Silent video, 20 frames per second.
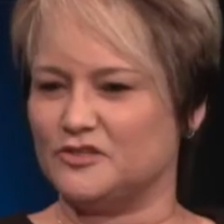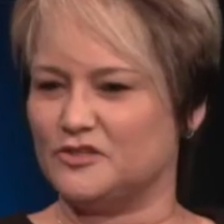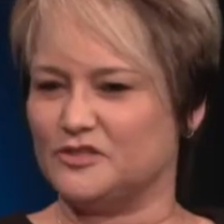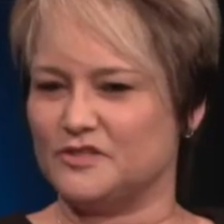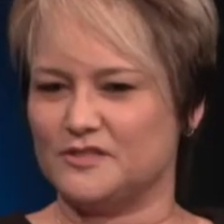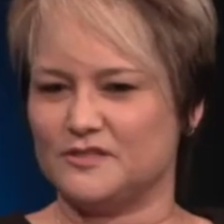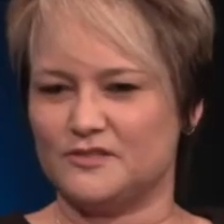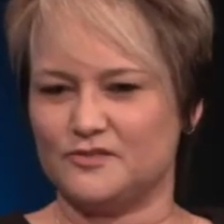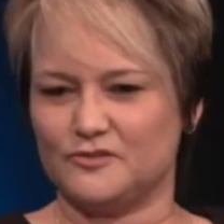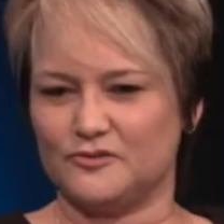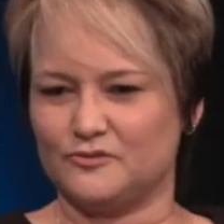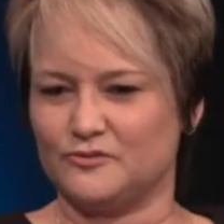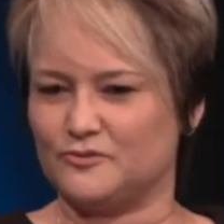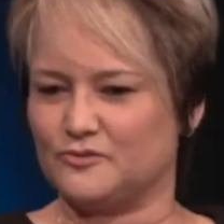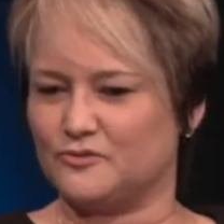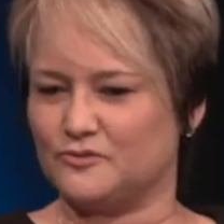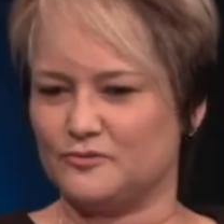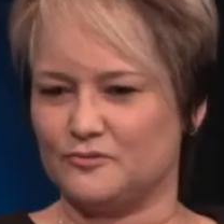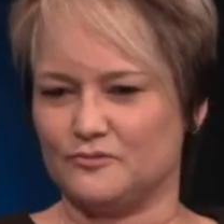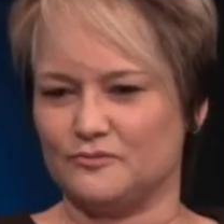just
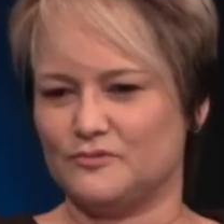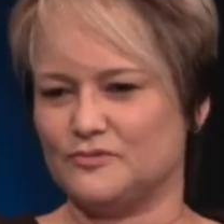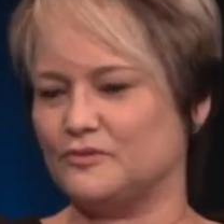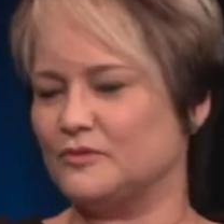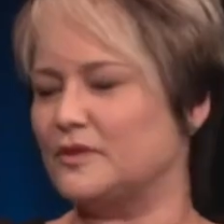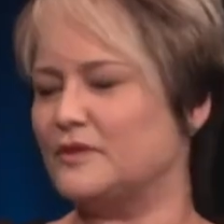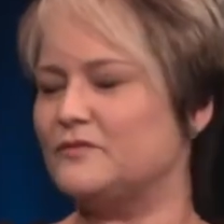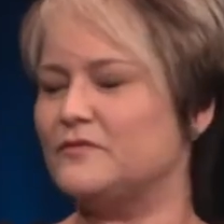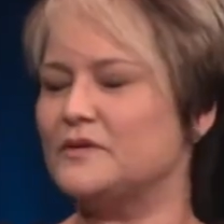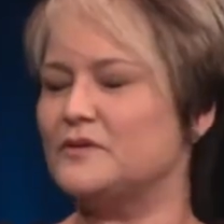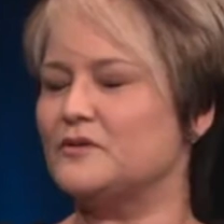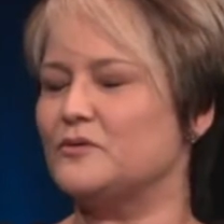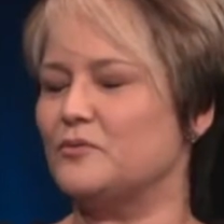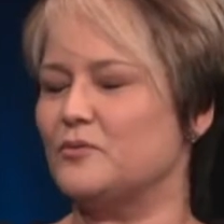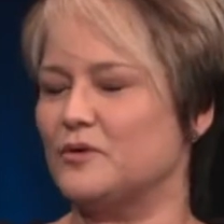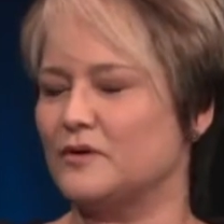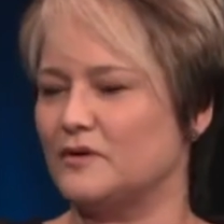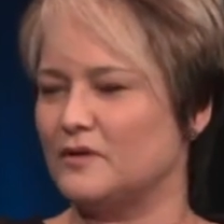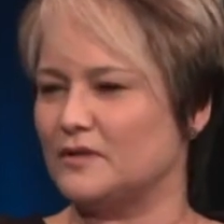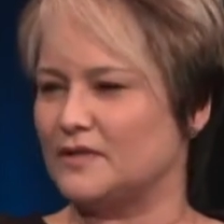to live in the
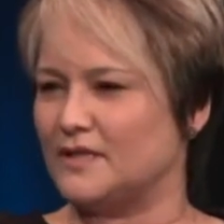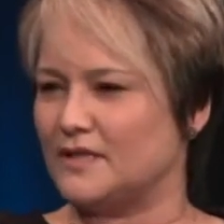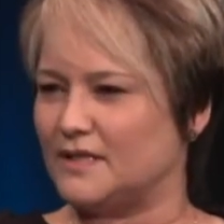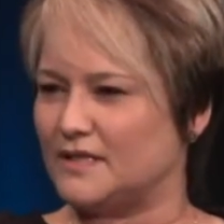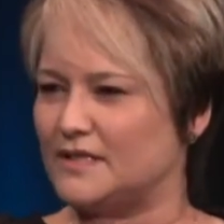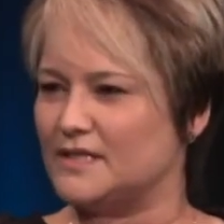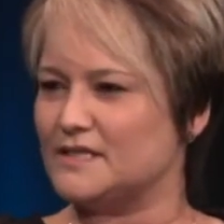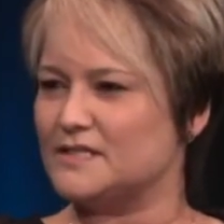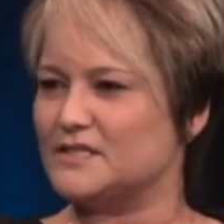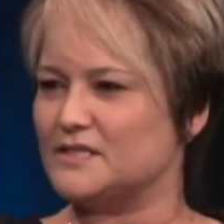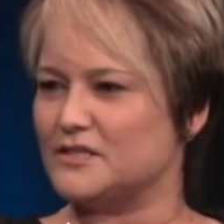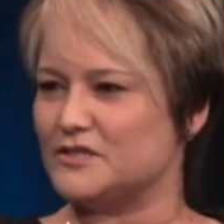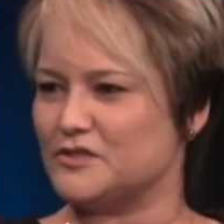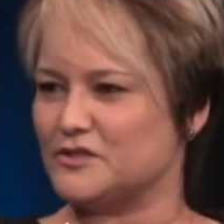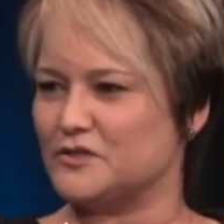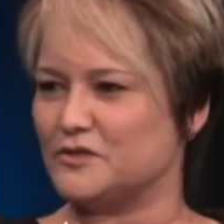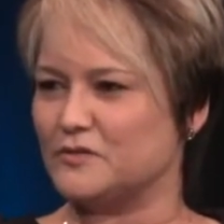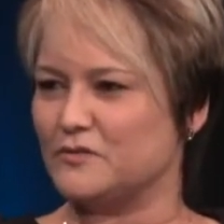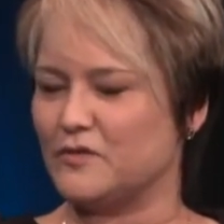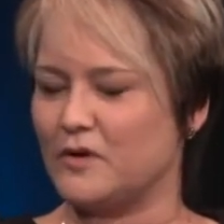world than it is to
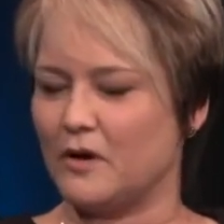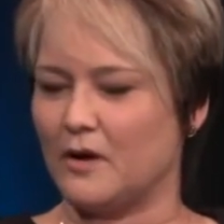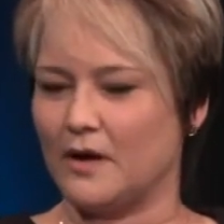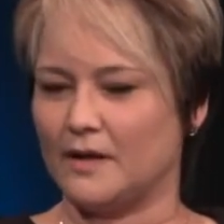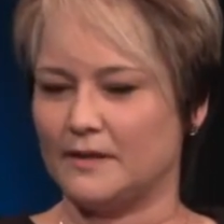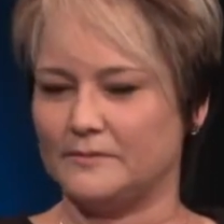serve God.